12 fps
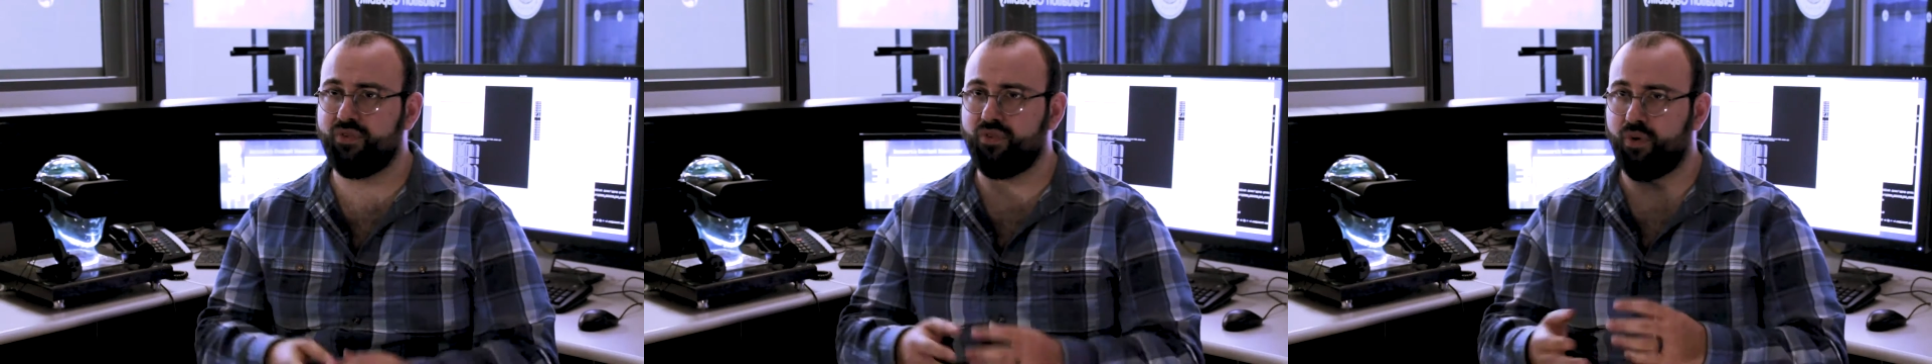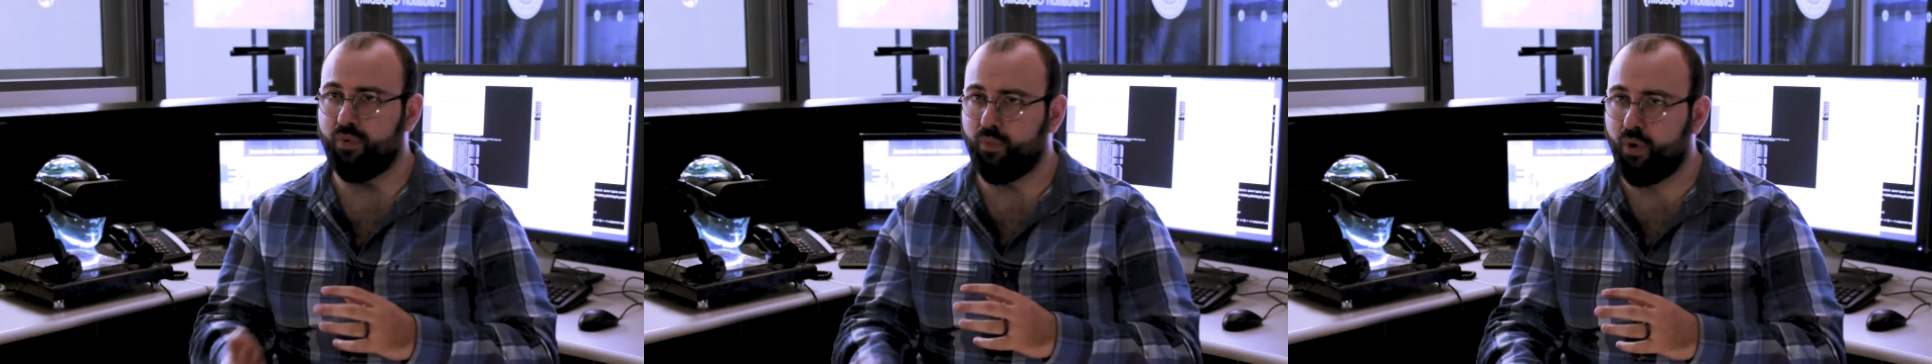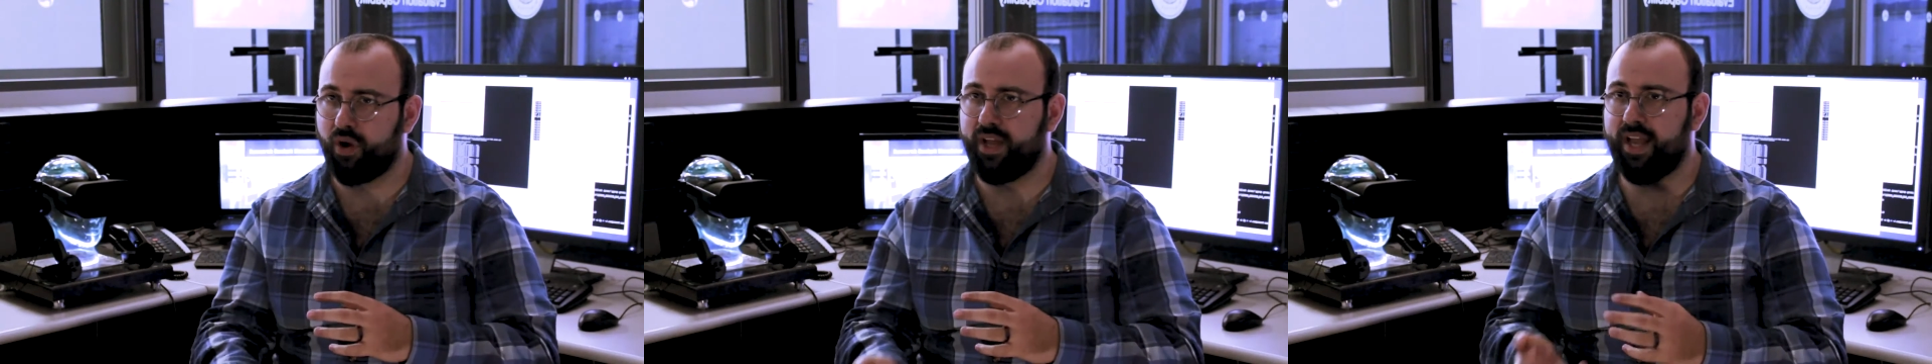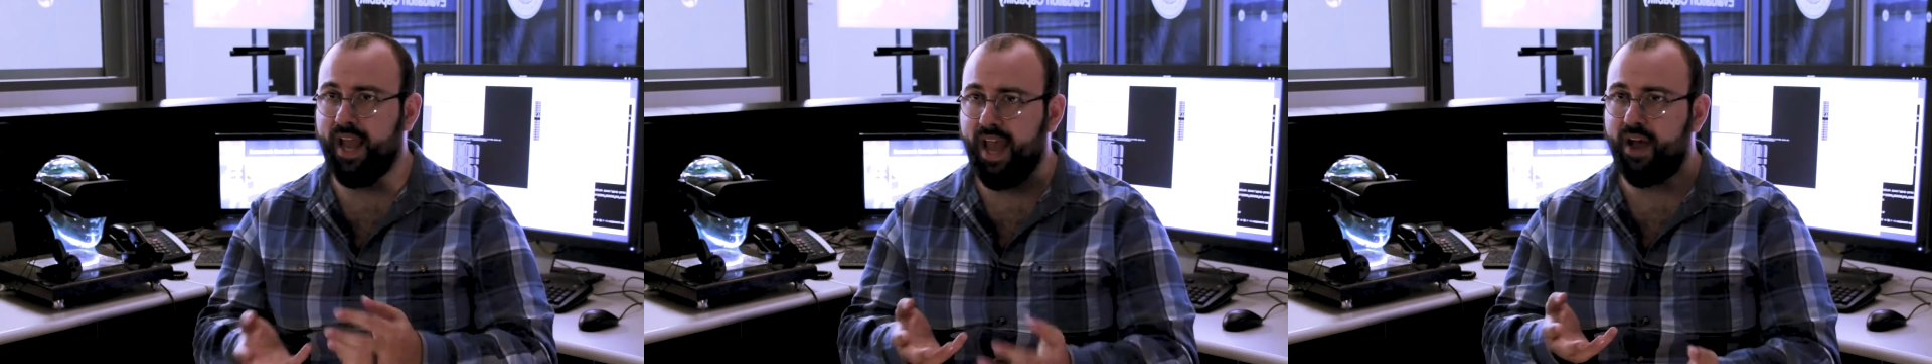sort of
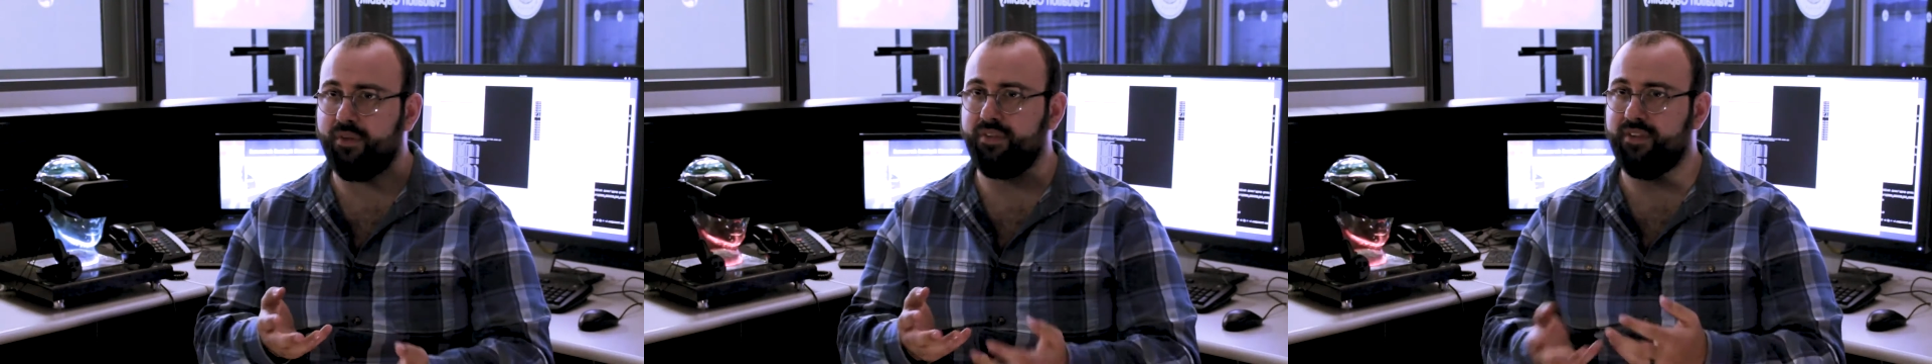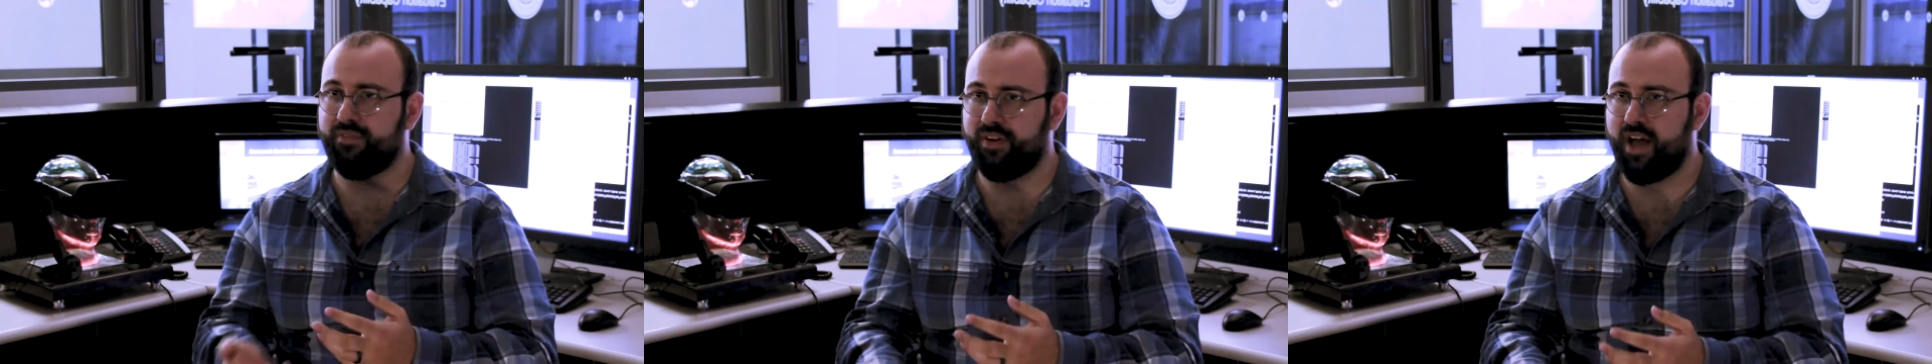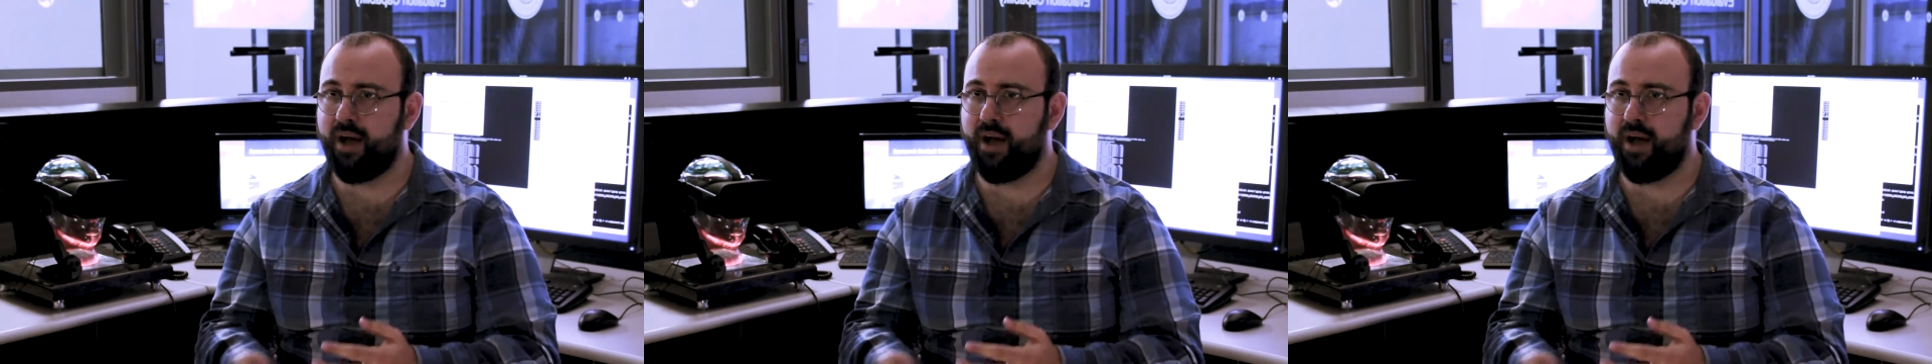working out different